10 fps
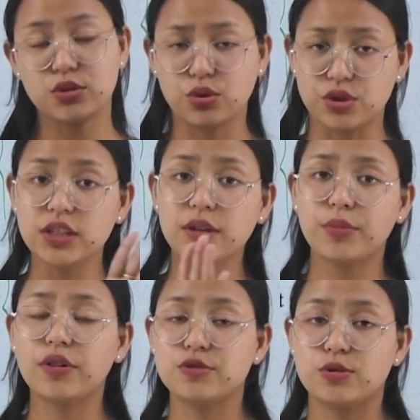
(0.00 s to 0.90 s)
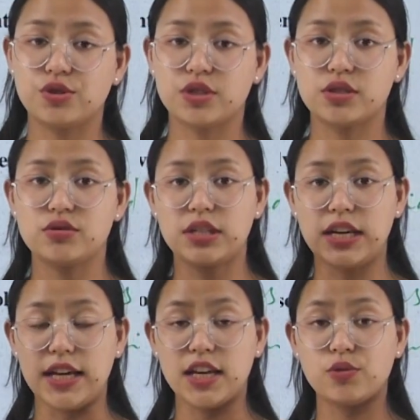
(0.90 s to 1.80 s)
total number of solution
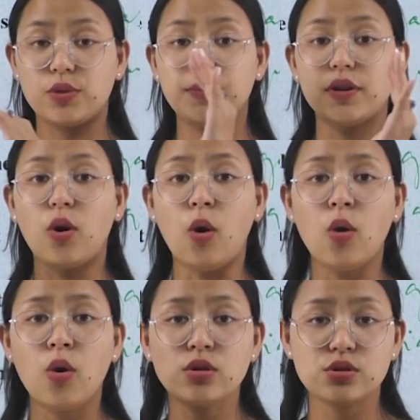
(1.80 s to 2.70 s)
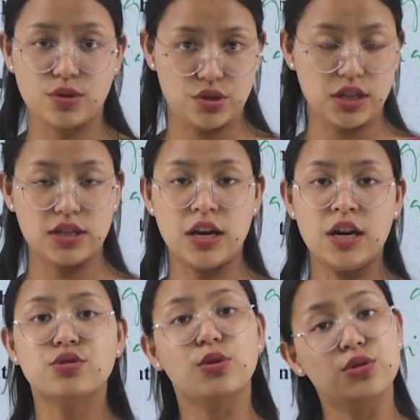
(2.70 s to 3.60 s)
today it will be the whole solution
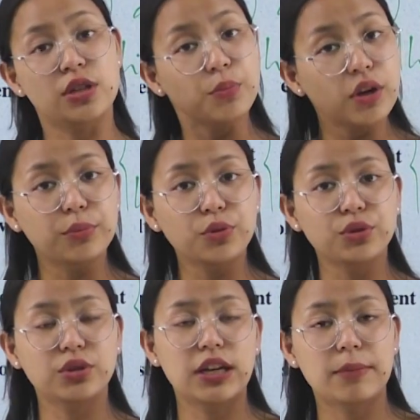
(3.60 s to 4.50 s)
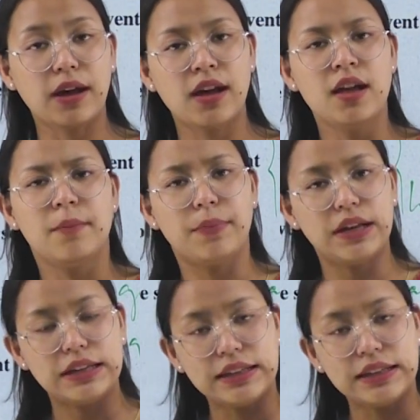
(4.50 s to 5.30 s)
pull up to but